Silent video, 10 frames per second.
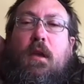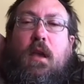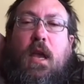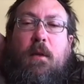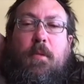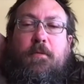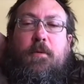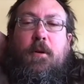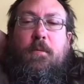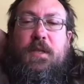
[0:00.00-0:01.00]
and
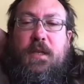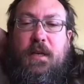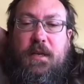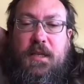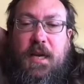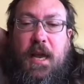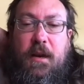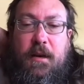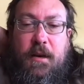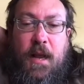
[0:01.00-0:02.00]
performs a
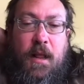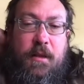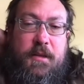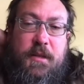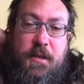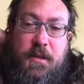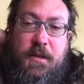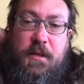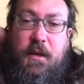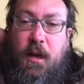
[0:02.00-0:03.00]
static
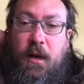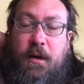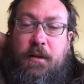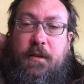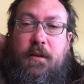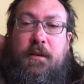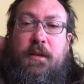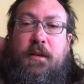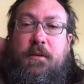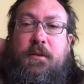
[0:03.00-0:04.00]
analysis on it that
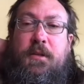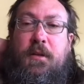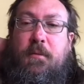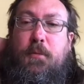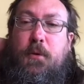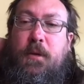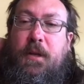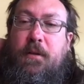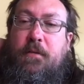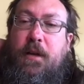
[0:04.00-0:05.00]
yields a
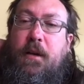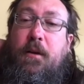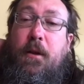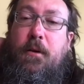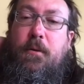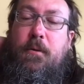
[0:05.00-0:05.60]
Boolean value.